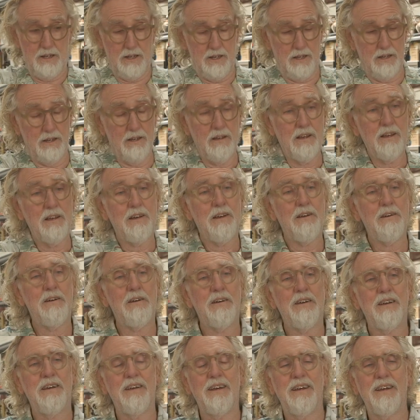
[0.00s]
here.
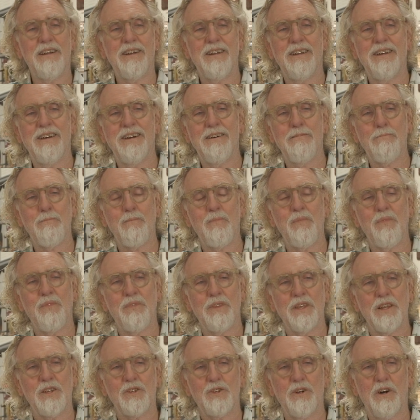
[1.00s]
And
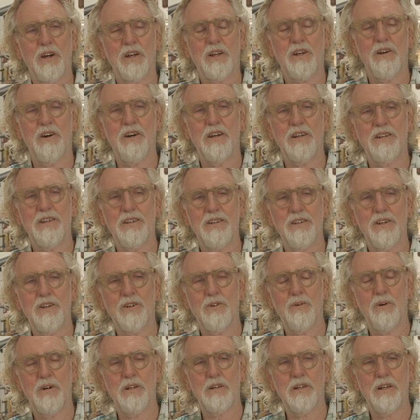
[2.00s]
so I
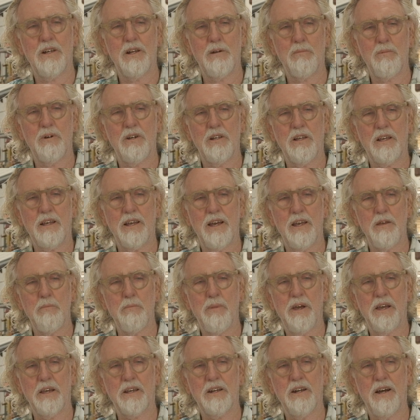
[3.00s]
quite deliberately came
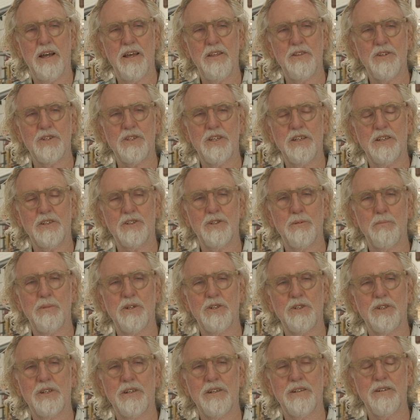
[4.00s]
back, and I had this
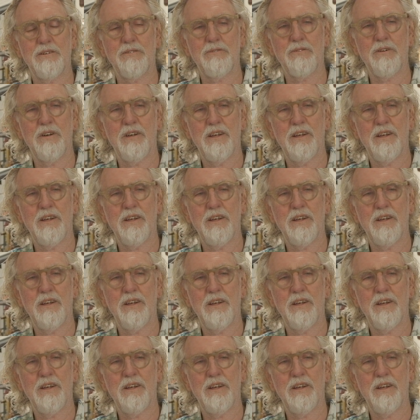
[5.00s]
exhibition of,